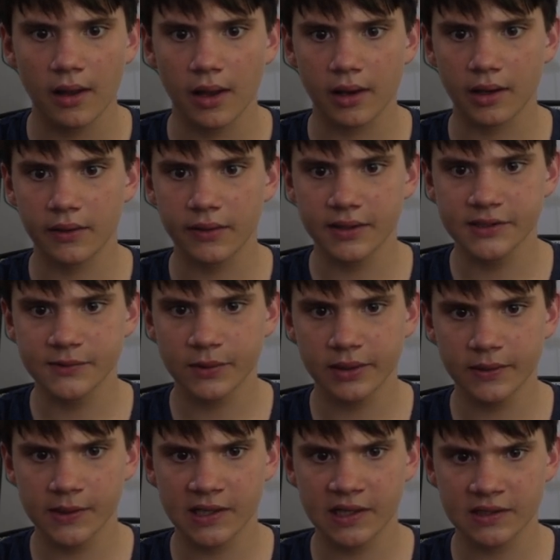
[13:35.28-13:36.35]
And now this
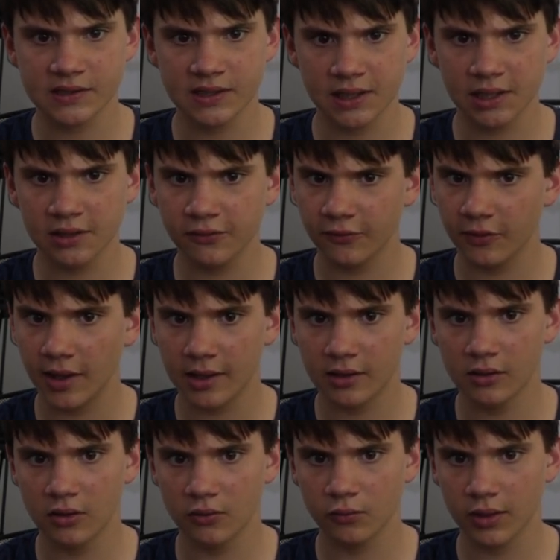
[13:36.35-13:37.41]
one is if
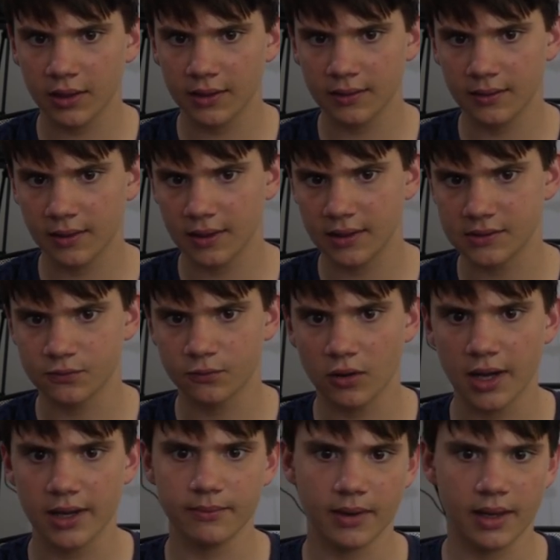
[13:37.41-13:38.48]
analog read is
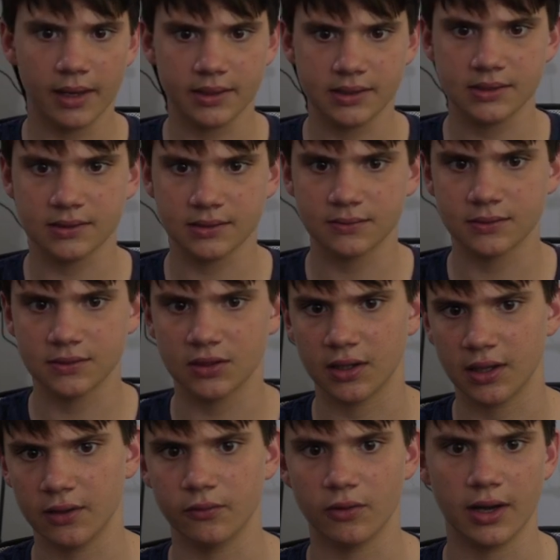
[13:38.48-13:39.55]
right max, so
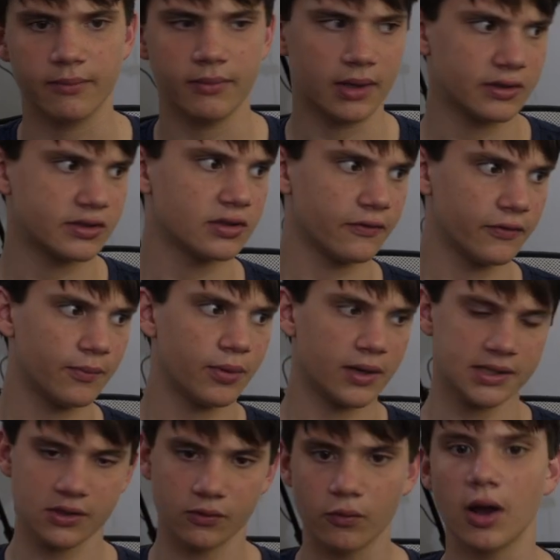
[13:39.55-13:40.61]
and right min. So if you
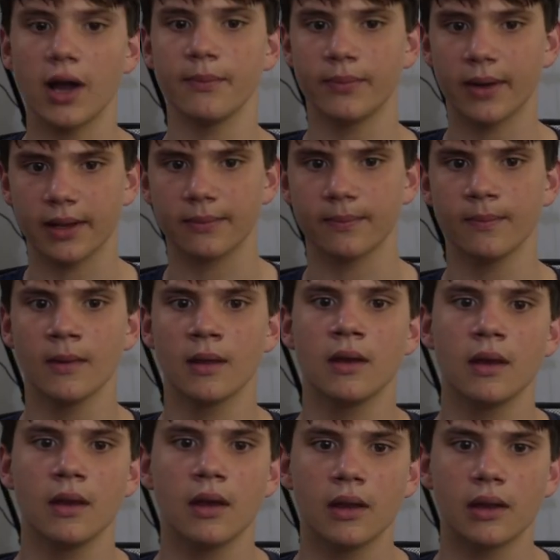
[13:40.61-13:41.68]
press the right button,
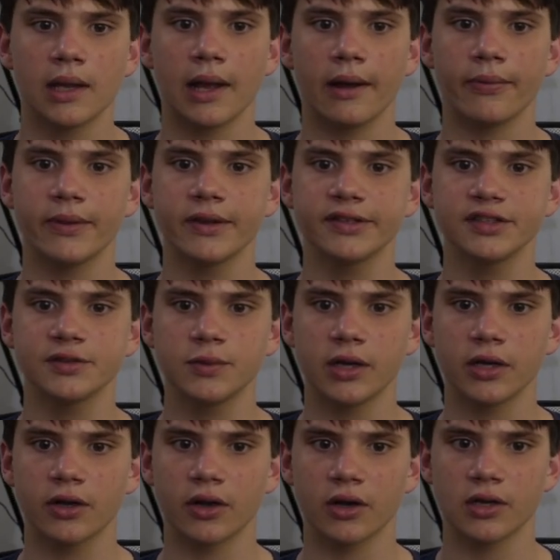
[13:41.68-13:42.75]
now this is where
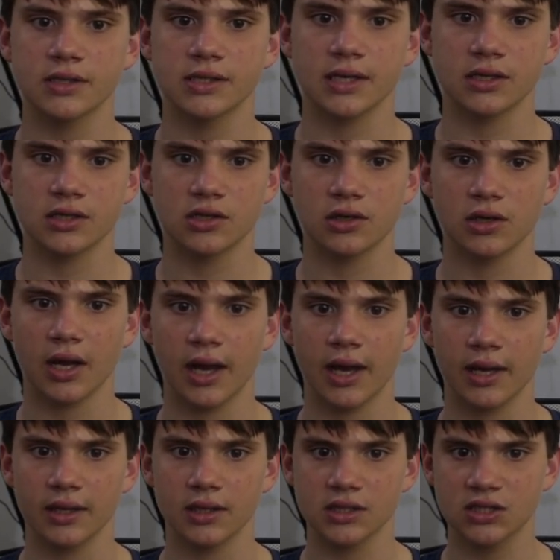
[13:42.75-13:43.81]
it goes into
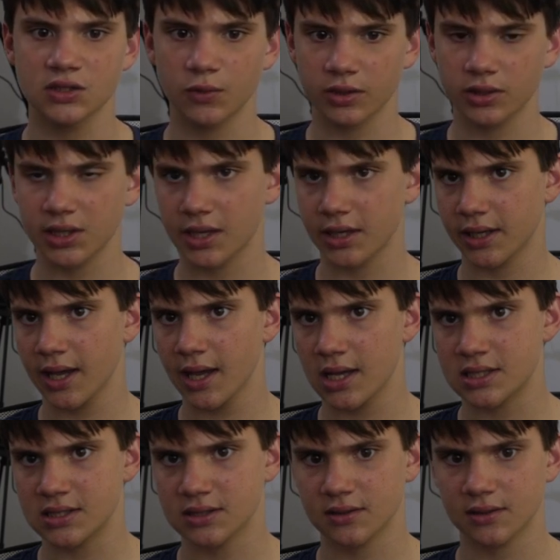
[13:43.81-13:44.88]
a switch and a
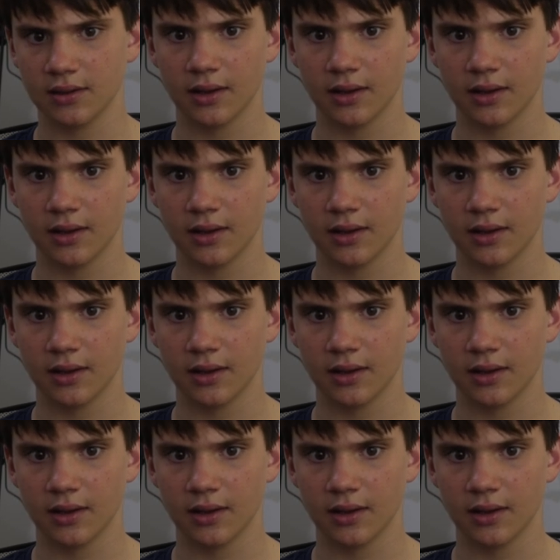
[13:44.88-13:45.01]
case